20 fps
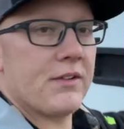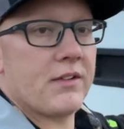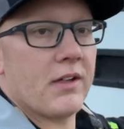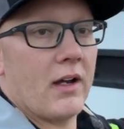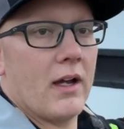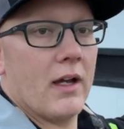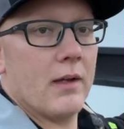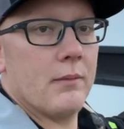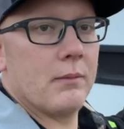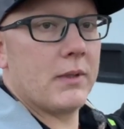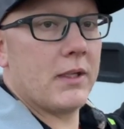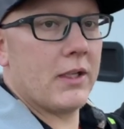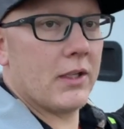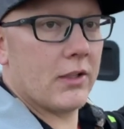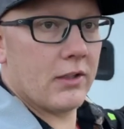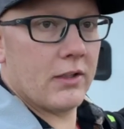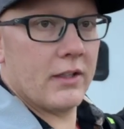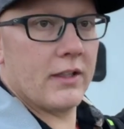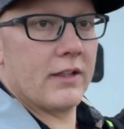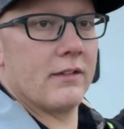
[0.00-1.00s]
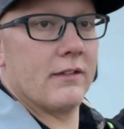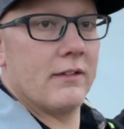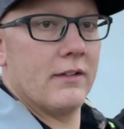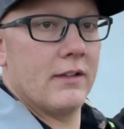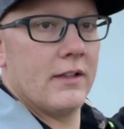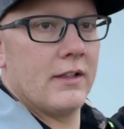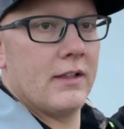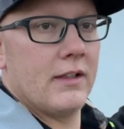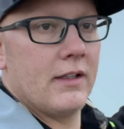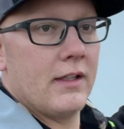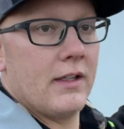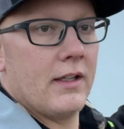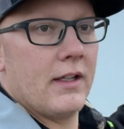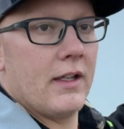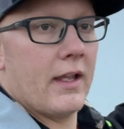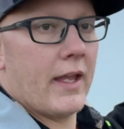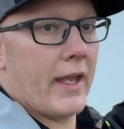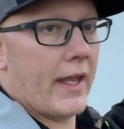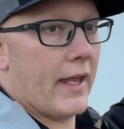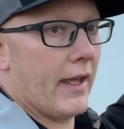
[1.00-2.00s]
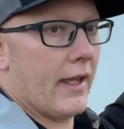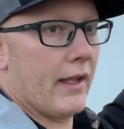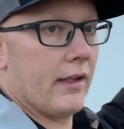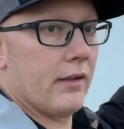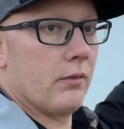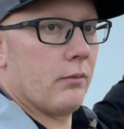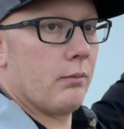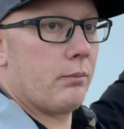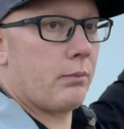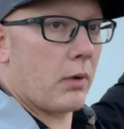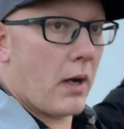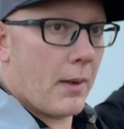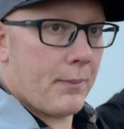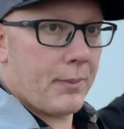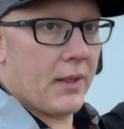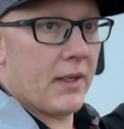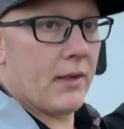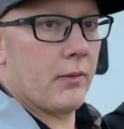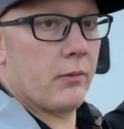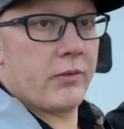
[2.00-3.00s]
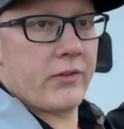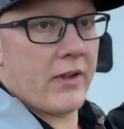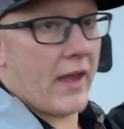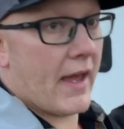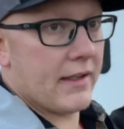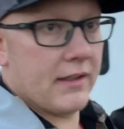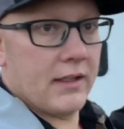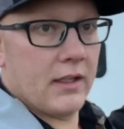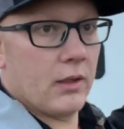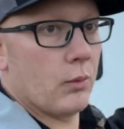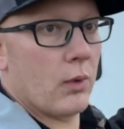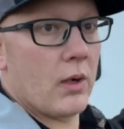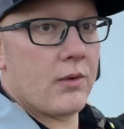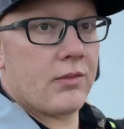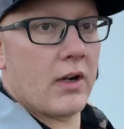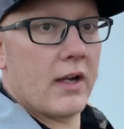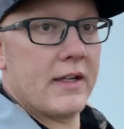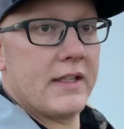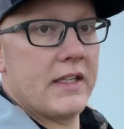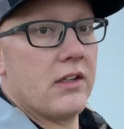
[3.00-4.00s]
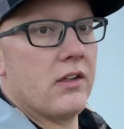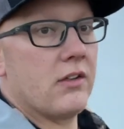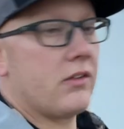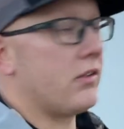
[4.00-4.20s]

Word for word: the time curing and prepping, sanding, whatever I needed